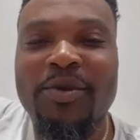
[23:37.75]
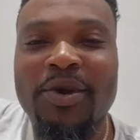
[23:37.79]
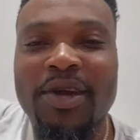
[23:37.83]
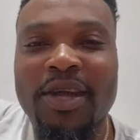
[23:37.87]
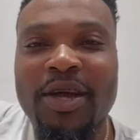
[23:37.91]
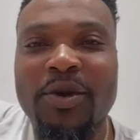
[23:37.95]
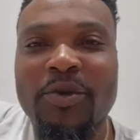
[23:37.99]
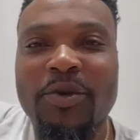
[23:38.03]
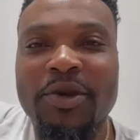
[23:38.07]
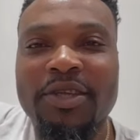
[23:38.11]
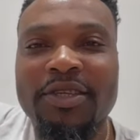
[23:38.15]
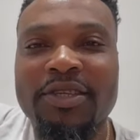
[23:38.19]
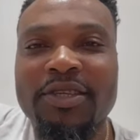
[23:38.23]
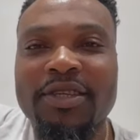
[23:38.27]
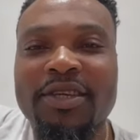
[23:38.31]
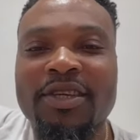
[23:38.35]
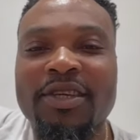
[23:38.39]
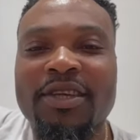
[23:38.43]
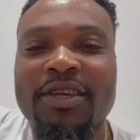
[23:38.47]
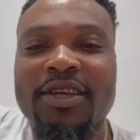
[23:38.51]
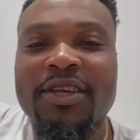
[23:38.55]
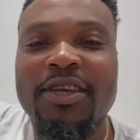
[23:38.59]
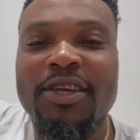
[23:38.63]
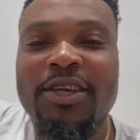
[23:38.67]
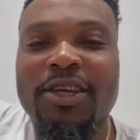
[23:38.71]
I always
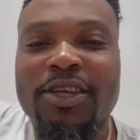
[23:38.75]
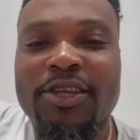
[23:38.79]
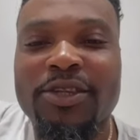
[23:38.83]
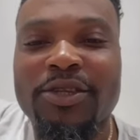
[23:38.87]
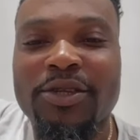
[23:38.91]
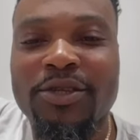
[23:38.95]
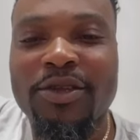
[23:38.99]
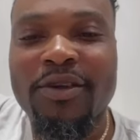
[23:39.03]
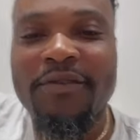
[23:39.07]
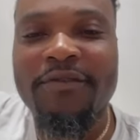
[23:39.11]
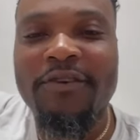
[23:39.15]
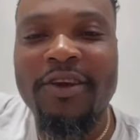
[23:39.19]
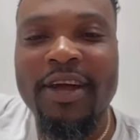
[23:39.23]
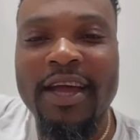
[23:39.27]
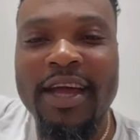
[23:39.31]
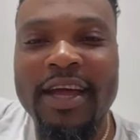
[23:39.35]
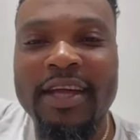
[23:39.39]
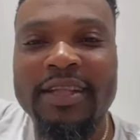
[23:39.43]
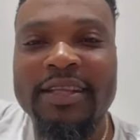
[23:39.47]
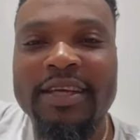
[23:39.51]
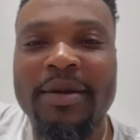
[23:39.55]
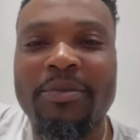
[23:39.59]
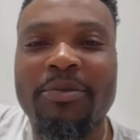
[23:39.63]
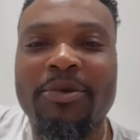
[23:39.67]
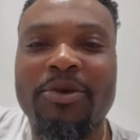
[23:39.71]
say. So don't
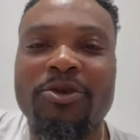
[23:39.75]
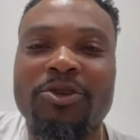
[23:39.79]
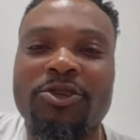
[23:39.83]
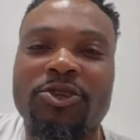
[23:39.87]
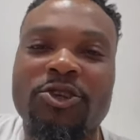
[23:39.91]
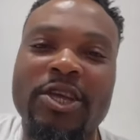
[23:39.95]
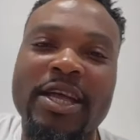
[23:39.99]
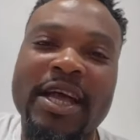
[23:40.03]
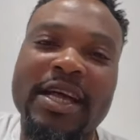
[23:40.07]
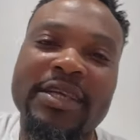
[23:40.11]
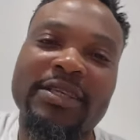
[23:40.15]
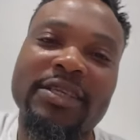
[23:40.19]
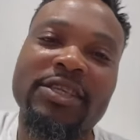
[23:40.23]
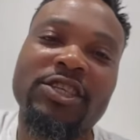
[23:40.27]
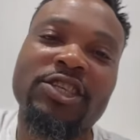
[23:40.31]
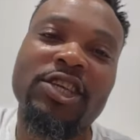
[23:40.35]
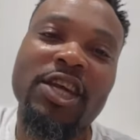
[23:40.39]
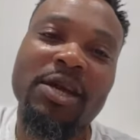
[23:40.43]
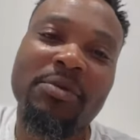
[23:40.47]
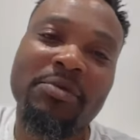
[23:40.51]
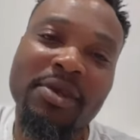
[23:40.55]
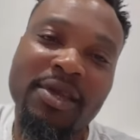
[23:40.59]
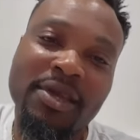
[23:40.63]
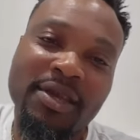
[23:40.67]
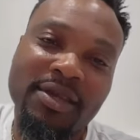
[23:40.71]
forget, I'm going to see you guys in
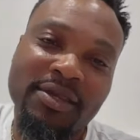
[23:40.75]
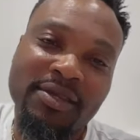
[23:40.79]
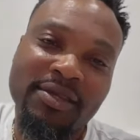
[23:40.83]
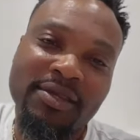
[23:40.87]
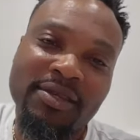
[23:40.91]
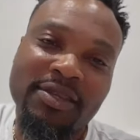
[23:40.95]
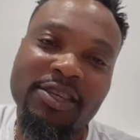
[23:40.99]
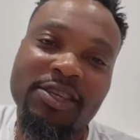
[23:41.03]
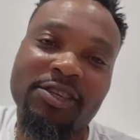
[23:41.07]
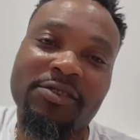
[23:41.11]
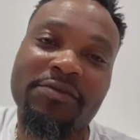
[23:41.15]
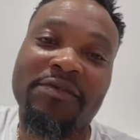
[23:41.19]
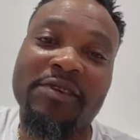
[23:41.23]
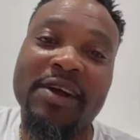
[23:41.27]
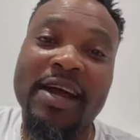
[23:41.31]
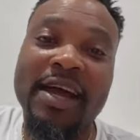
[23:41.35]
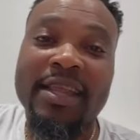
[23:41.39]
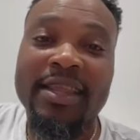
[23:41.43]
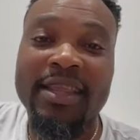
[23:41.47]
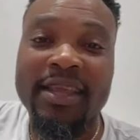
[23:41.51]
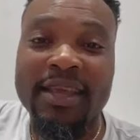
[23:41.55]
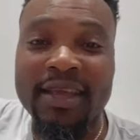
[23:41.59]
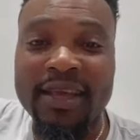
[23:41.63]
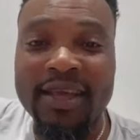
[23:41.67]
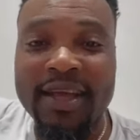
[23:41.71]
Germany this
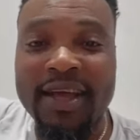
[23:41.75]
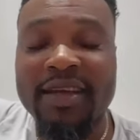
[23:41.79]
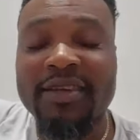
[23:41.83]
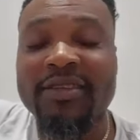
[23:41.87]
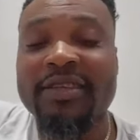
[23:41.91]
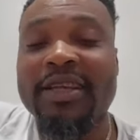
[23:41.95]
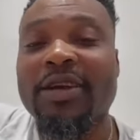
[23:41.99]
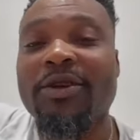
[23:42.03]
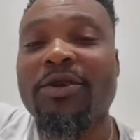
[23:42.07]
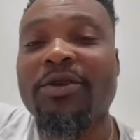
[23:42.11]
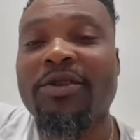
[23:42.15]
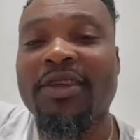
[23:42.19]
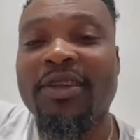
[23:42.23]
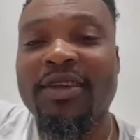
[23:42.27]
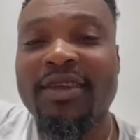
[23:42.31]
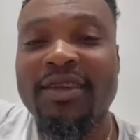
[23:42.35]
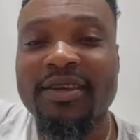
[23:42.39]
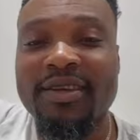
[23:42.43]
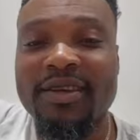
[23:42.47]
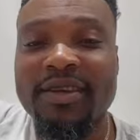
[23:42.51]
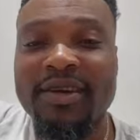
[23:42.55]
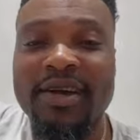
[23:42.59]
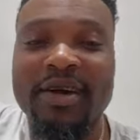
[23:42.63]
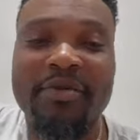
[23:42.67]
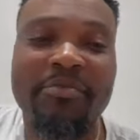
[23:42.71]
Friday and Saturday.
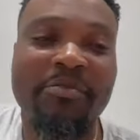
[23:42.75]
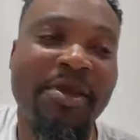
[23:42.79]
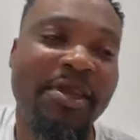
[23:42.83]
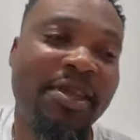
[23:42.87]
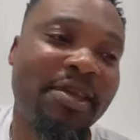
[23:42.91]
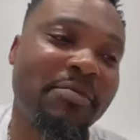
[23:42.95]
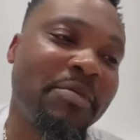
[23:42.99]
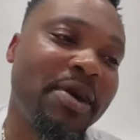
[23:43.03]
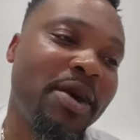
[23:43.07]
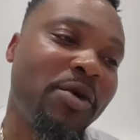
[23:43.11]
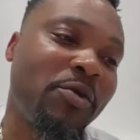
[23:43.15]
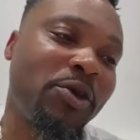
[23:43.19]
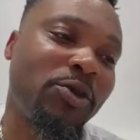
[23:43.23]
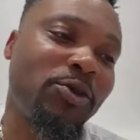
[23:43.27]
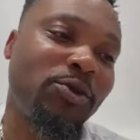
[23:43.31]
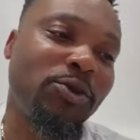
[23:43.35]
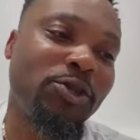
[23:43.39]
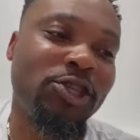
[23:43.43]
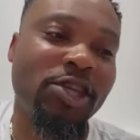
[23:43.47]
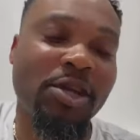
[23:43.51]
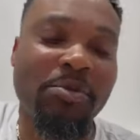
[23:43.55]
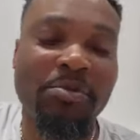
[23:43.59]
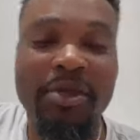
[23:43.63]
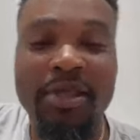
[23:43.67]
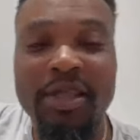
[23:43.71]
I'm making my way to
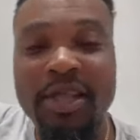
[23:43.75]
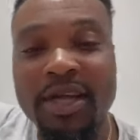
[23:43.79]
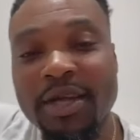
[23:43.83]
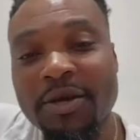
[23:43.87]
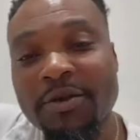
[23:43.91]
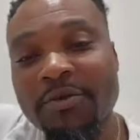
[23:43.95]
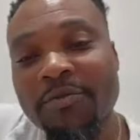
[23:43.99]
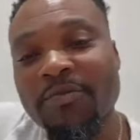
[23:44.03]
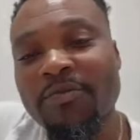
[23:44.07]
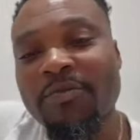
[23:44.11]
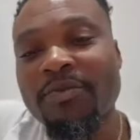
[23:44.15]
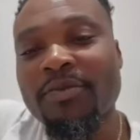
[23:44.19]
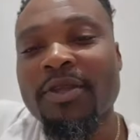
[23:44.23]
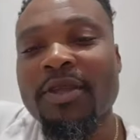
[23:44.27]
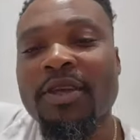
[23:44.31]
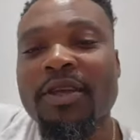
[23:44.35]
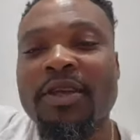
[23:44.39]
Germany now.